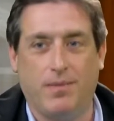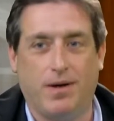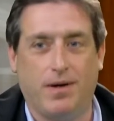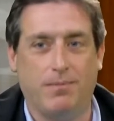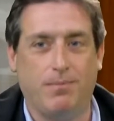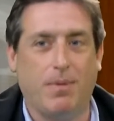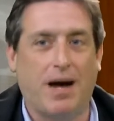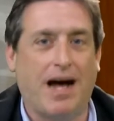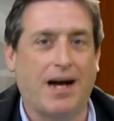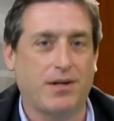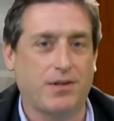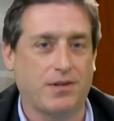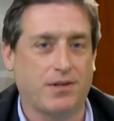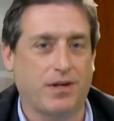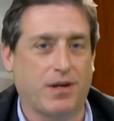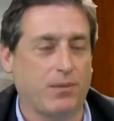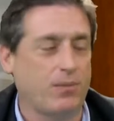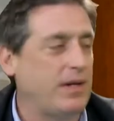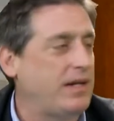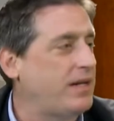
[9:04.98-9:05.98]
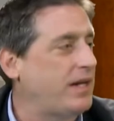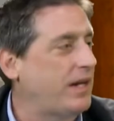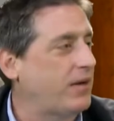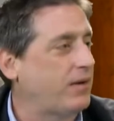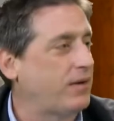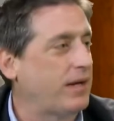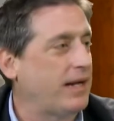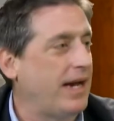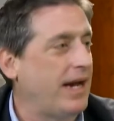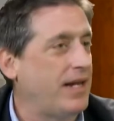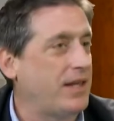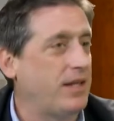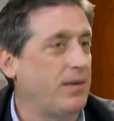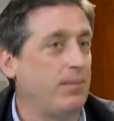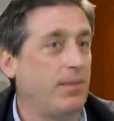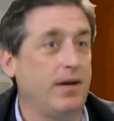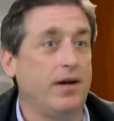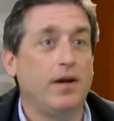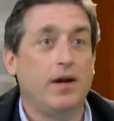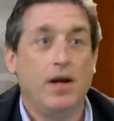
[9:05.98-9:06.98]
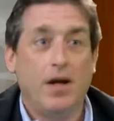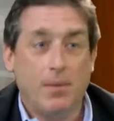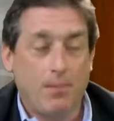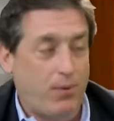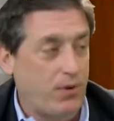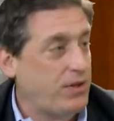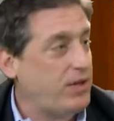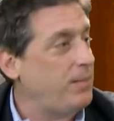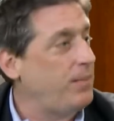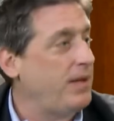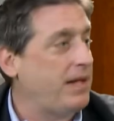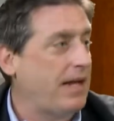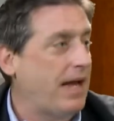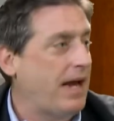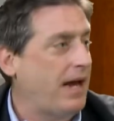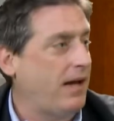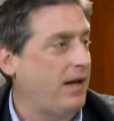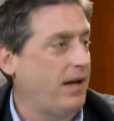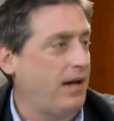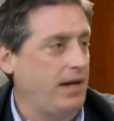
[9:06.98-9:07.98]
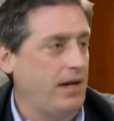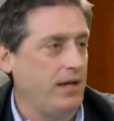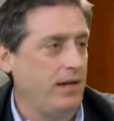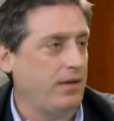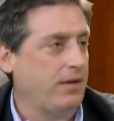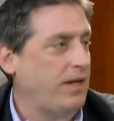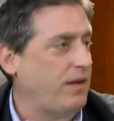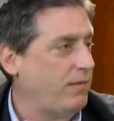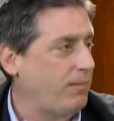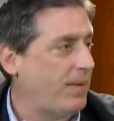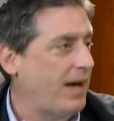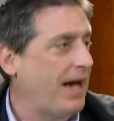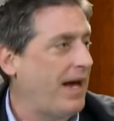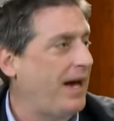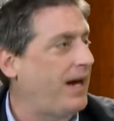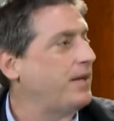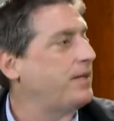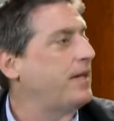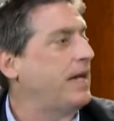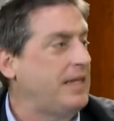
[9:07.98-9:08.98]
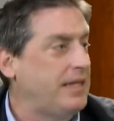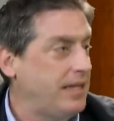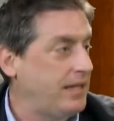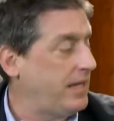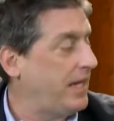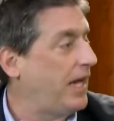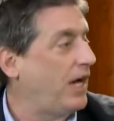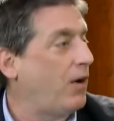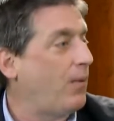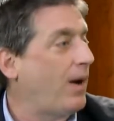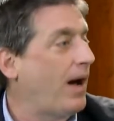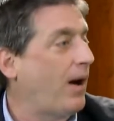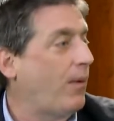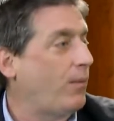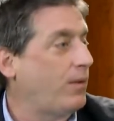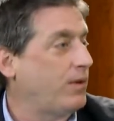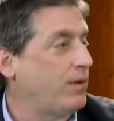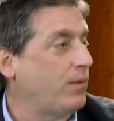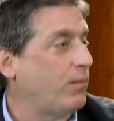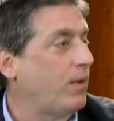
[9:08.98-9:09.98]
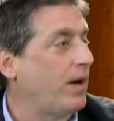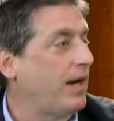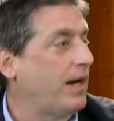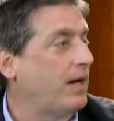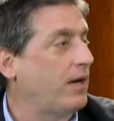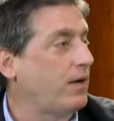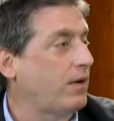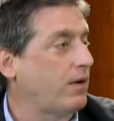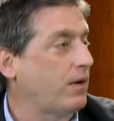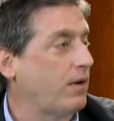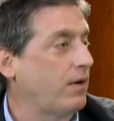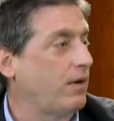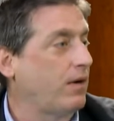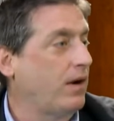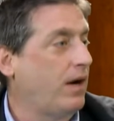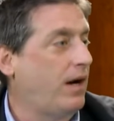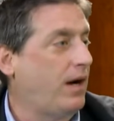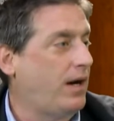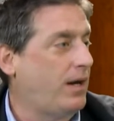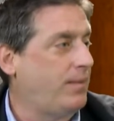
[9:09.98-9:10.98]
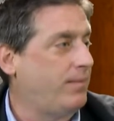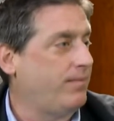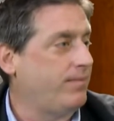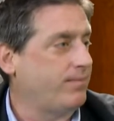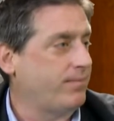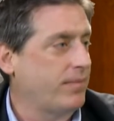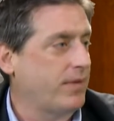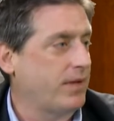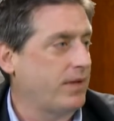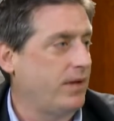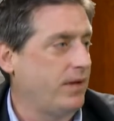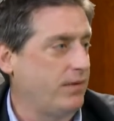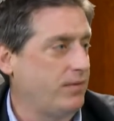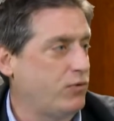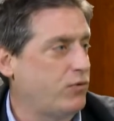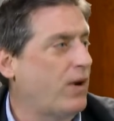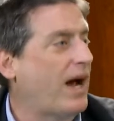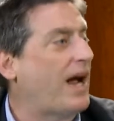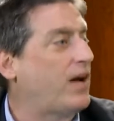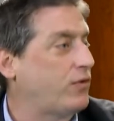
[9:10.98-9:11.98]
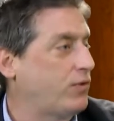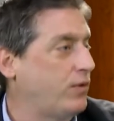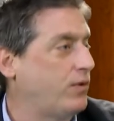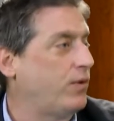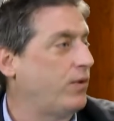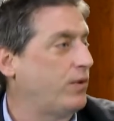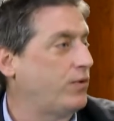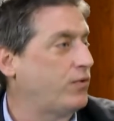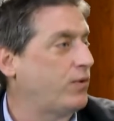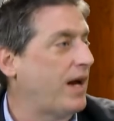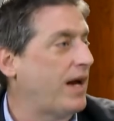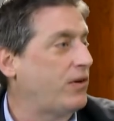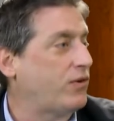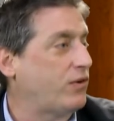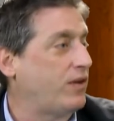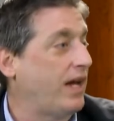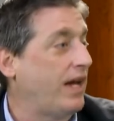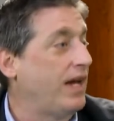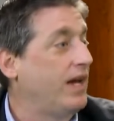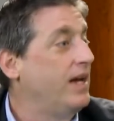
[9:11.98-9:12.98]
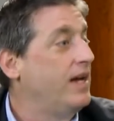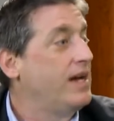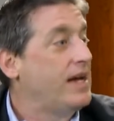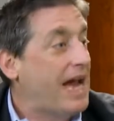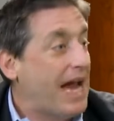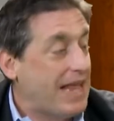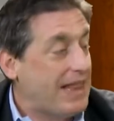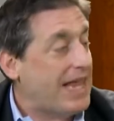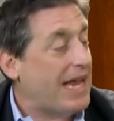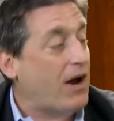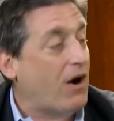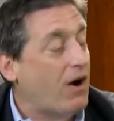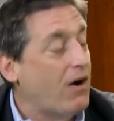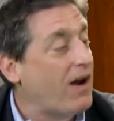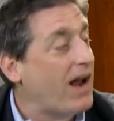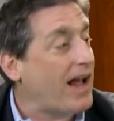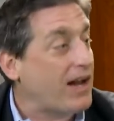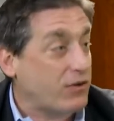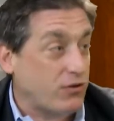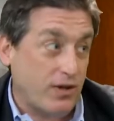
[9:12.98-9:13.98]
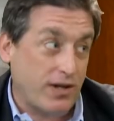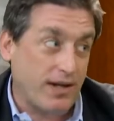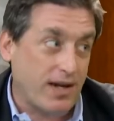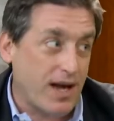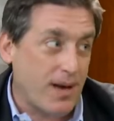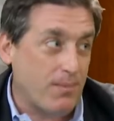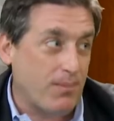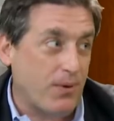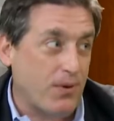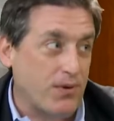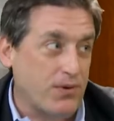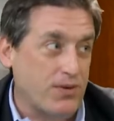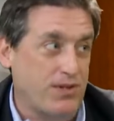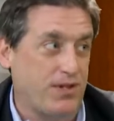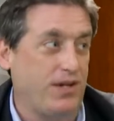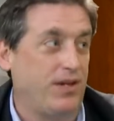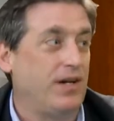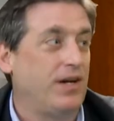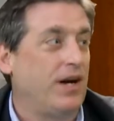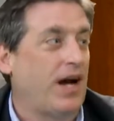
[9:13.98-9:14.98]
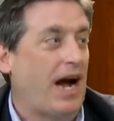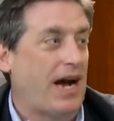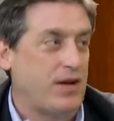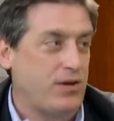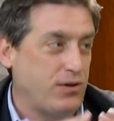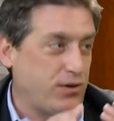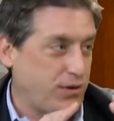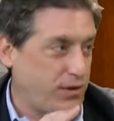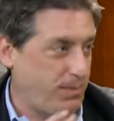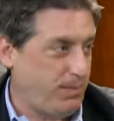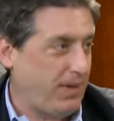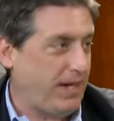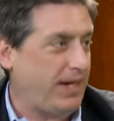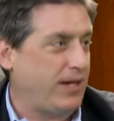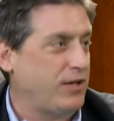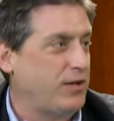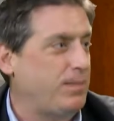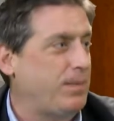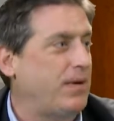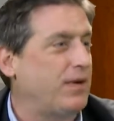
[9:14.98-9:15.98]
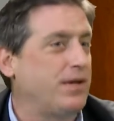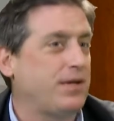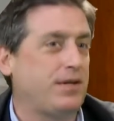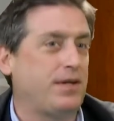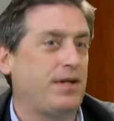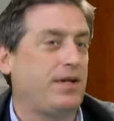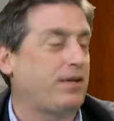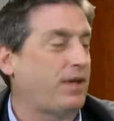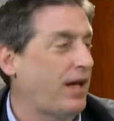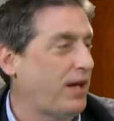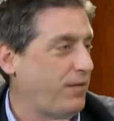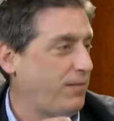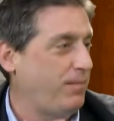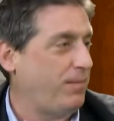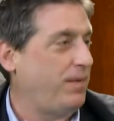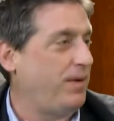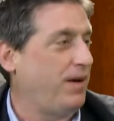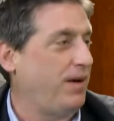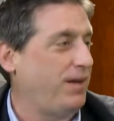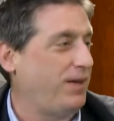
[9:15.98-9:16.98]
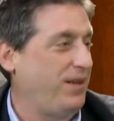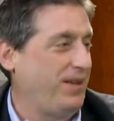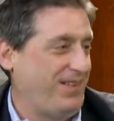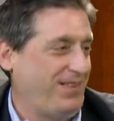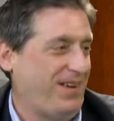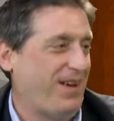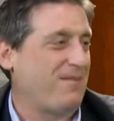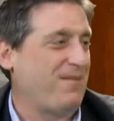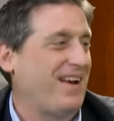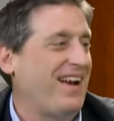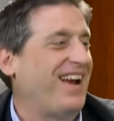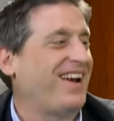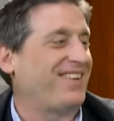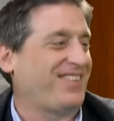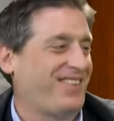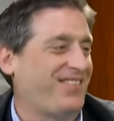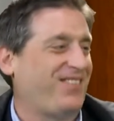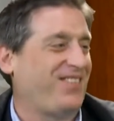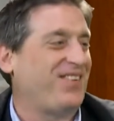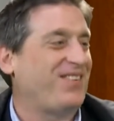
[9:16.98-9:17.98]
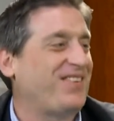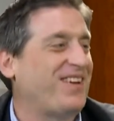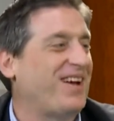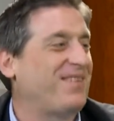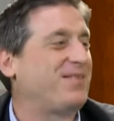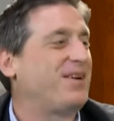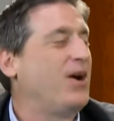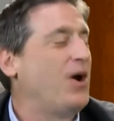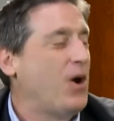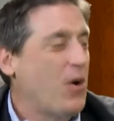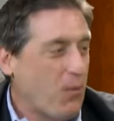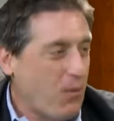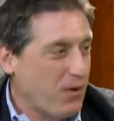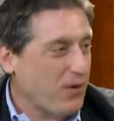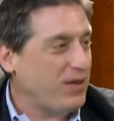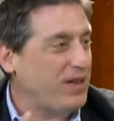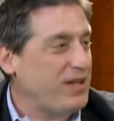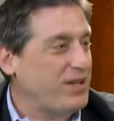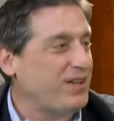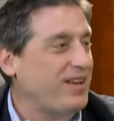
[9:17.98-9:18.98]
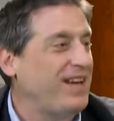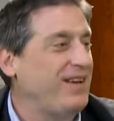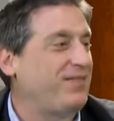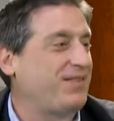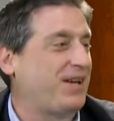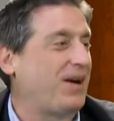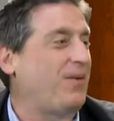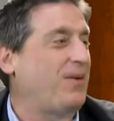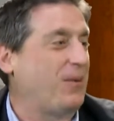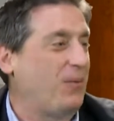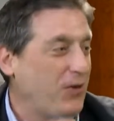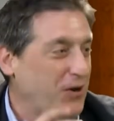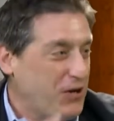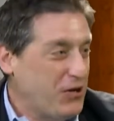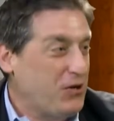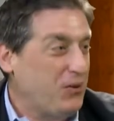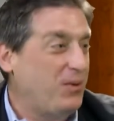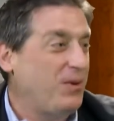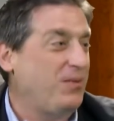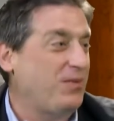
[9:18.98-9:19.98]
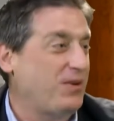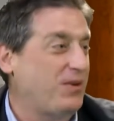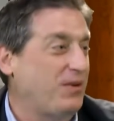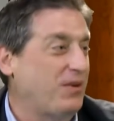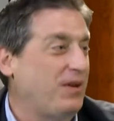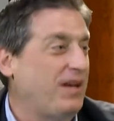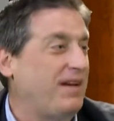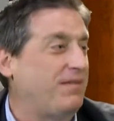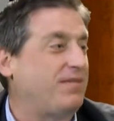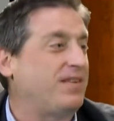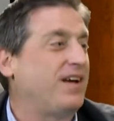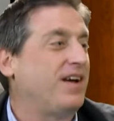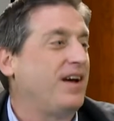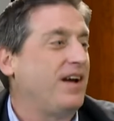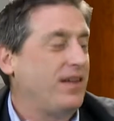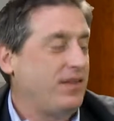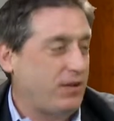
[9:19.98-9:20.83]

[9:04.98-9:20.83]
box retailer to get them, but put them in the leaf bags, and then they go out with the regular trash on trash day, and they are actually composted. I know there's a big conspiracy. A lot of I've been asked a few times, where are these leaves going? What are you doing with the leaves? The